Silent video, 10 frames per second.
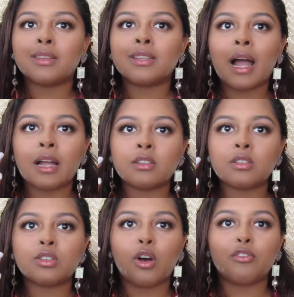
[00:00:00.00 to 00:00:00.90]

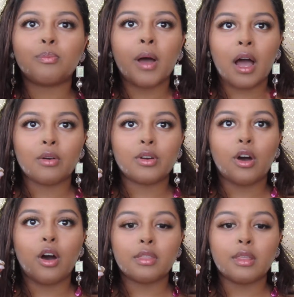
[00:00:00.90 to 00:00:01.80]
tons of
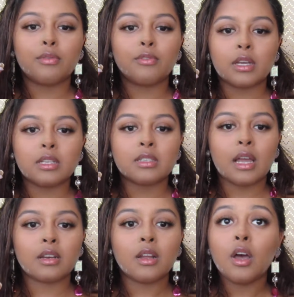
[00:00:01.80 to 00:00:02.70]
powder on their face,
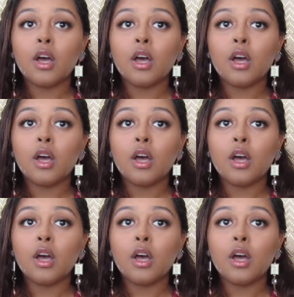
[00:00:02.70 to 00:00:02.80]
and